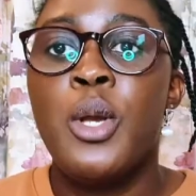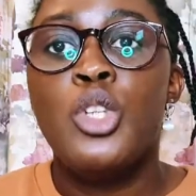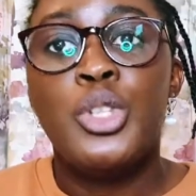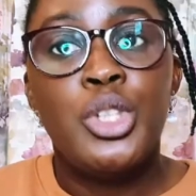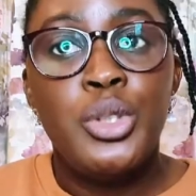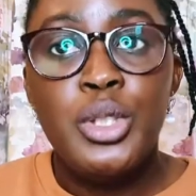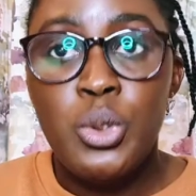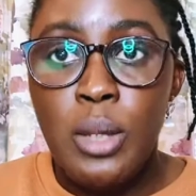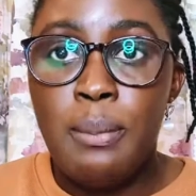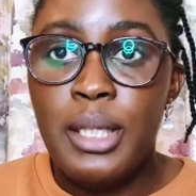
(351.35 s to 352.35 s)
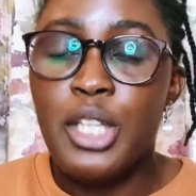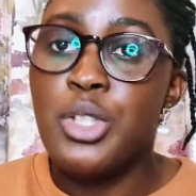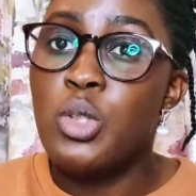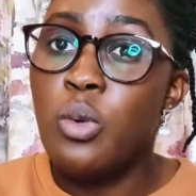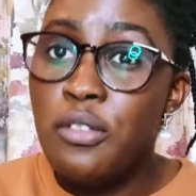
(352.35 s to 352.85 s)
So you're doing two
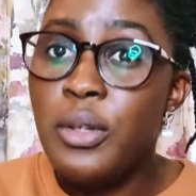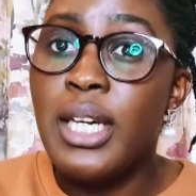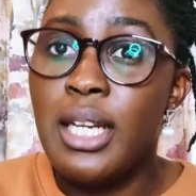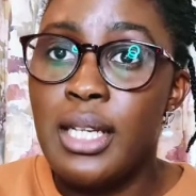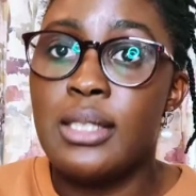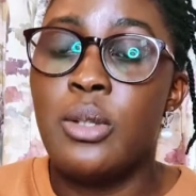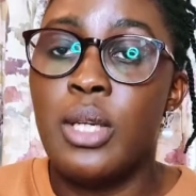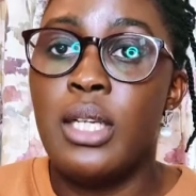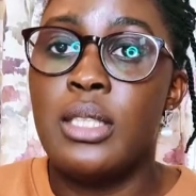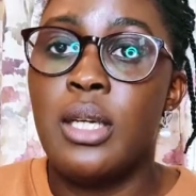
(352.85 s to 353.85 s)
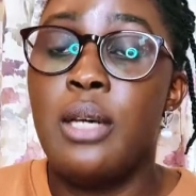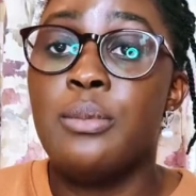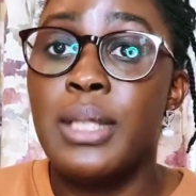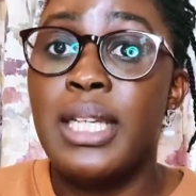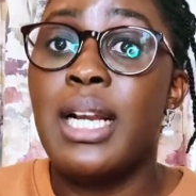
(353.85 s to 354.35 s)
applications, one for England and Scotland, and
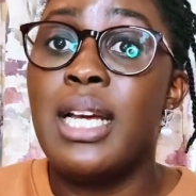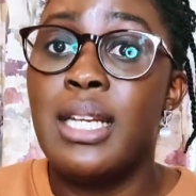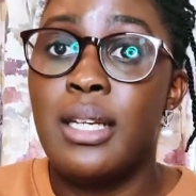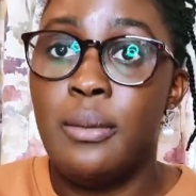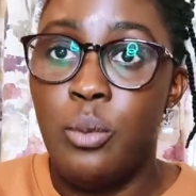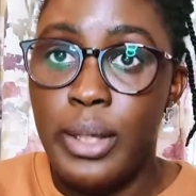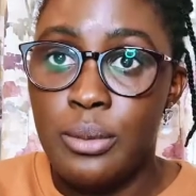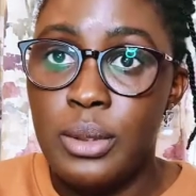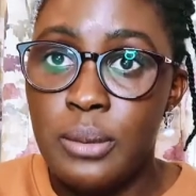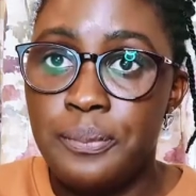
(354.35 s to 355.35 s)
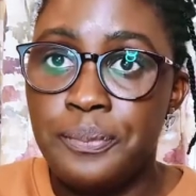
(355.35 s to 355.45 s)
England and Wales,